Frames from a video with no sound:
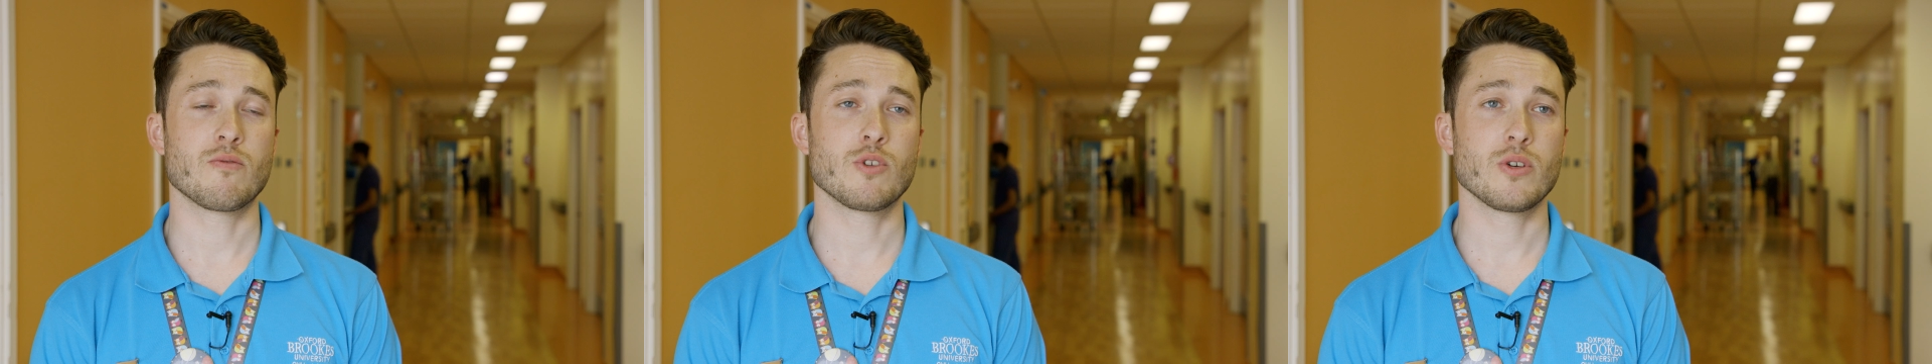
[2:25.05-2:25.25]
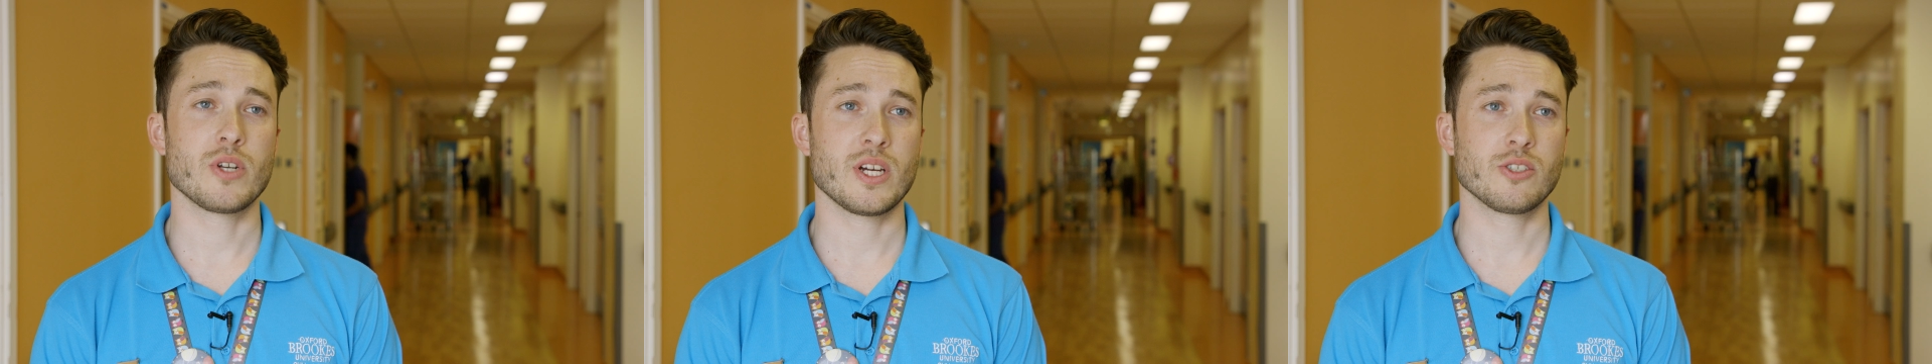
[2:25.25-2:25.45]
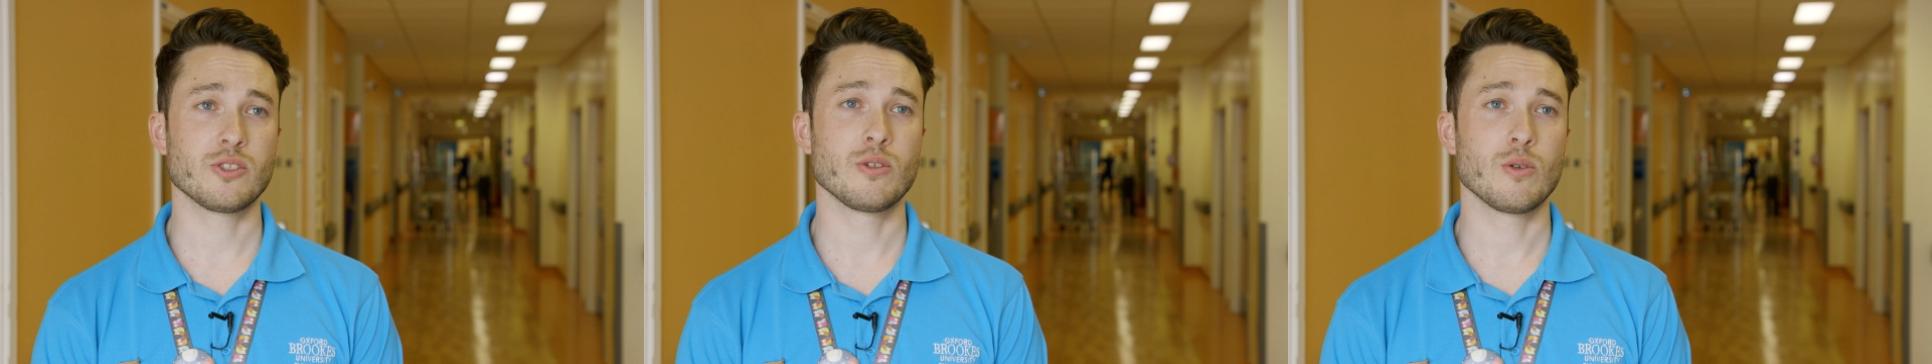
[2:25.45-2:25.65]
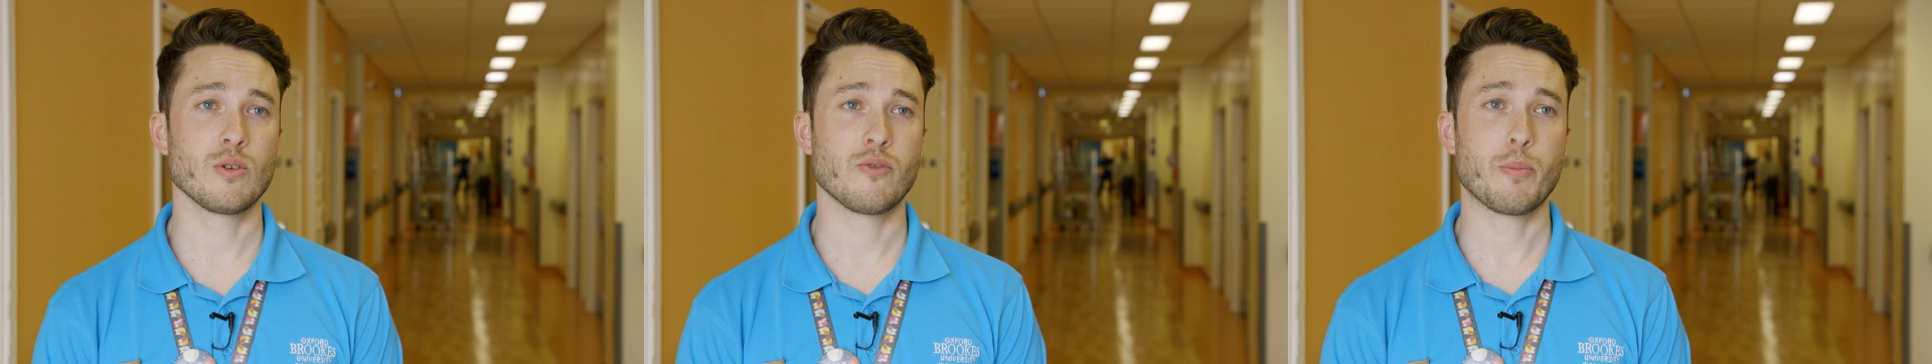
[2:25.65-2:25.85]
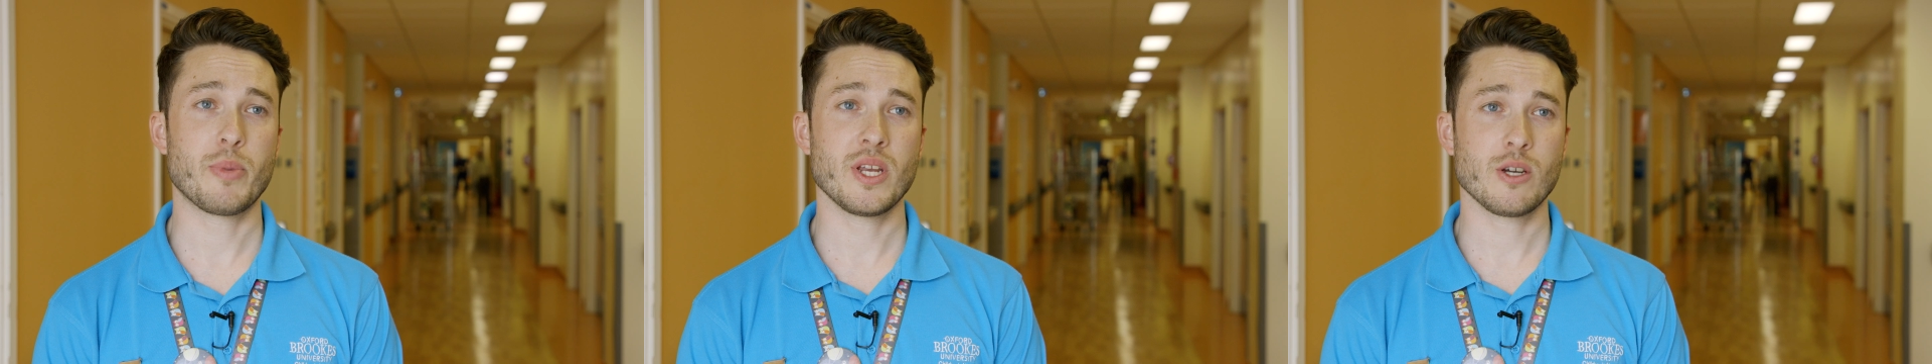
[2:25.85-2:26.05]
the Royal National
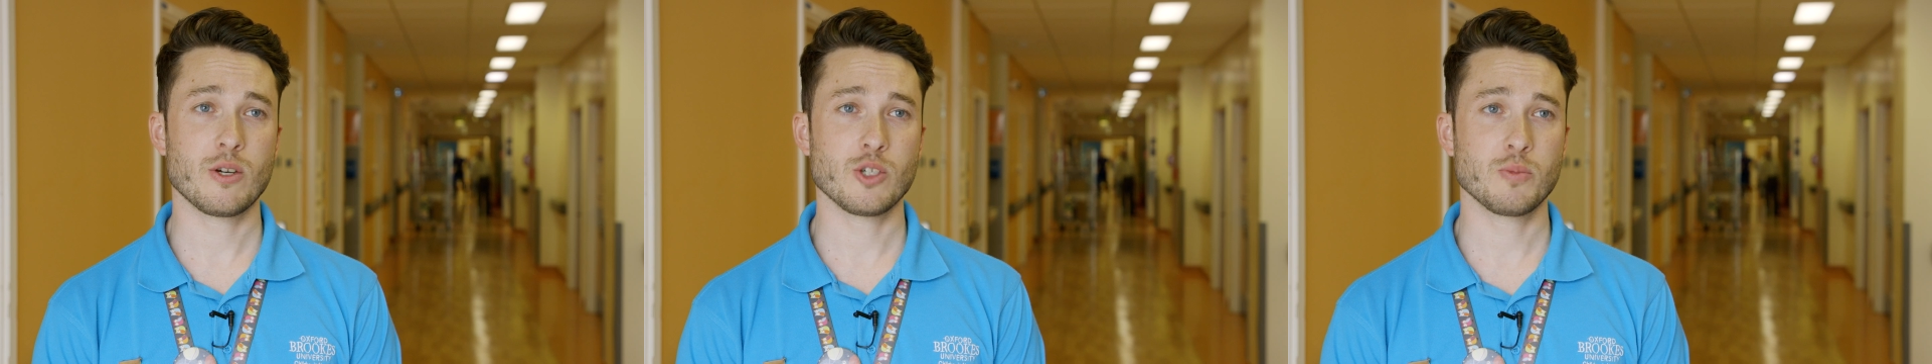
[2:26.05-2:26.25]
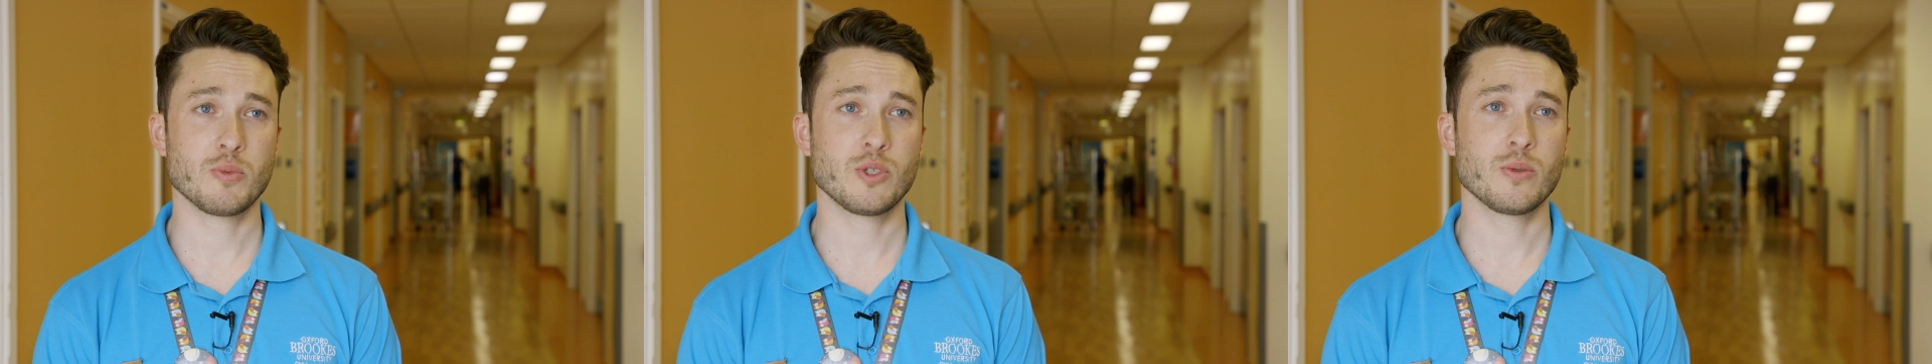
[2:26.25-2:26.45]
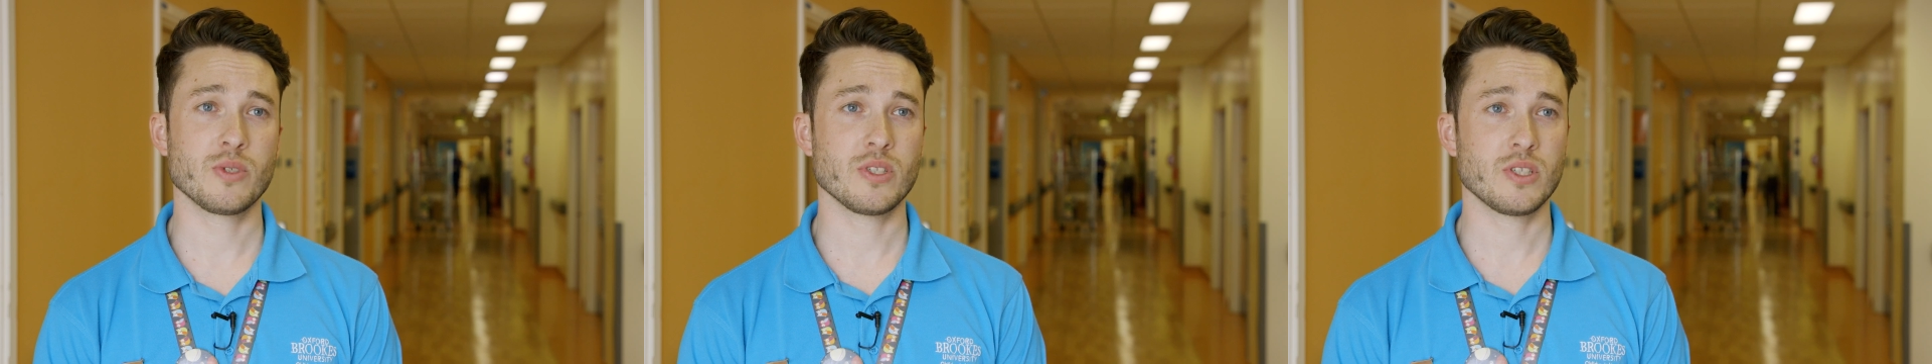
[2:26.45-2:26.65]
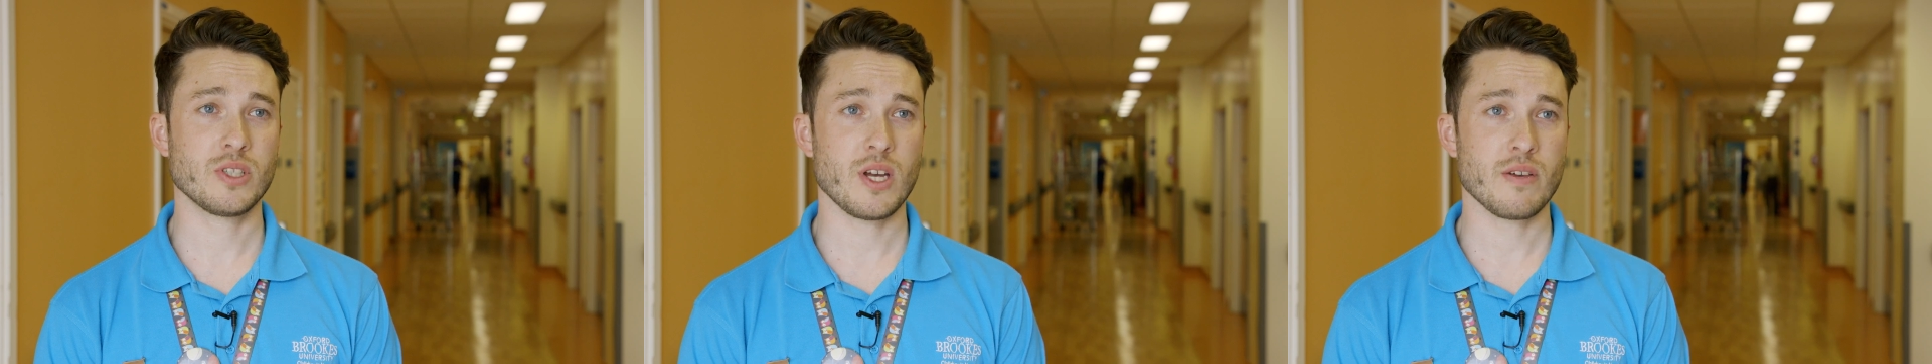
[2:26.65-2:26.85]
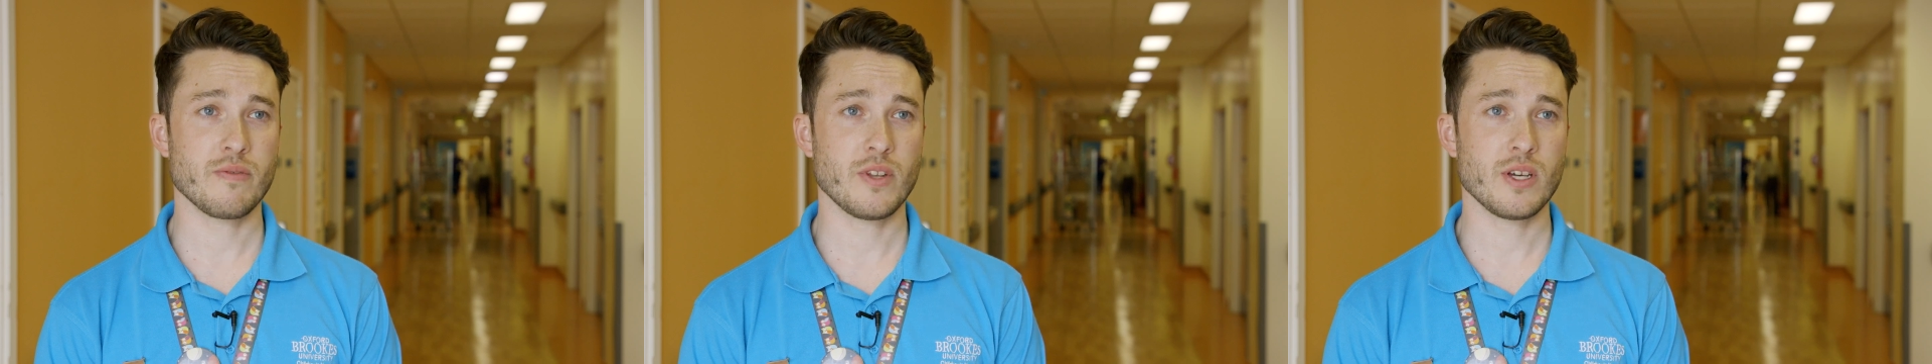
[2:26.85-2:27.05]
Orthopaedic Hospital as a
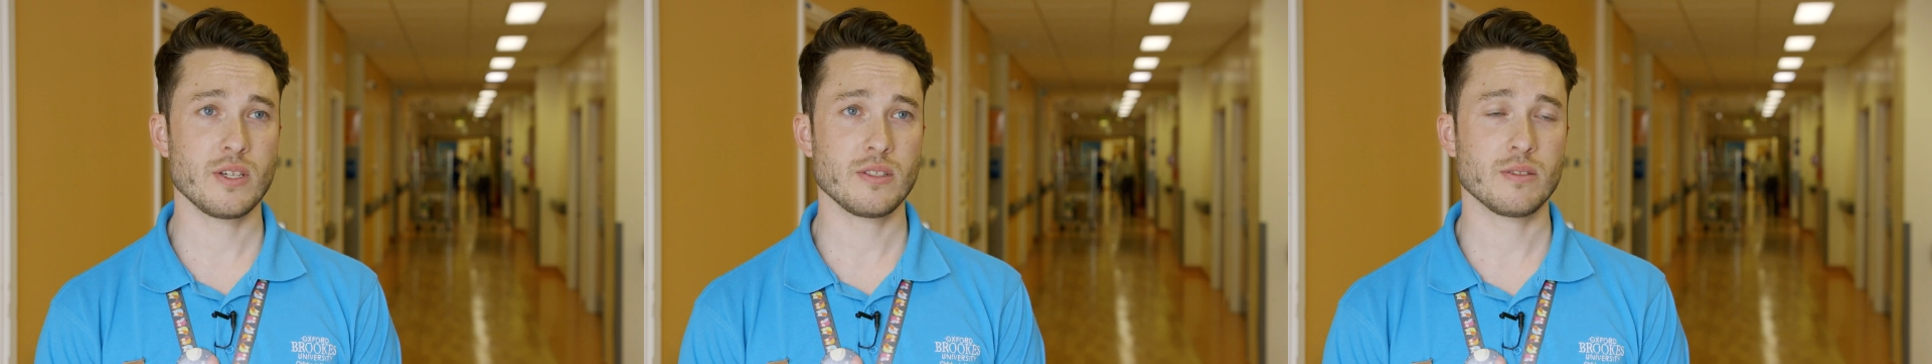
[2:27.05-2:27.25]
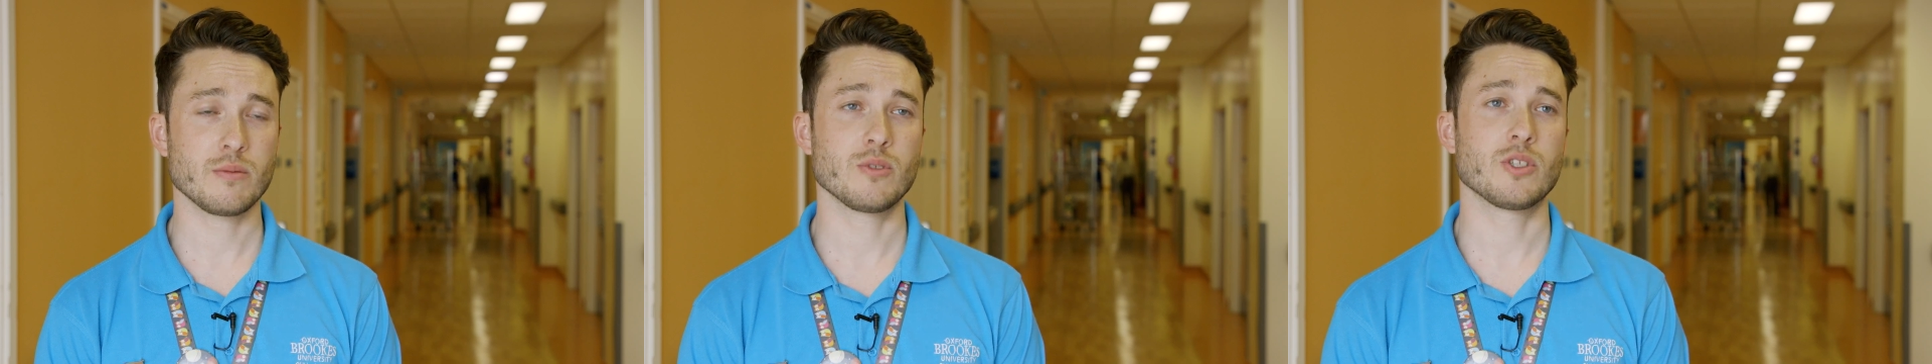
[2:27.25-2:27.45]
staff nurse,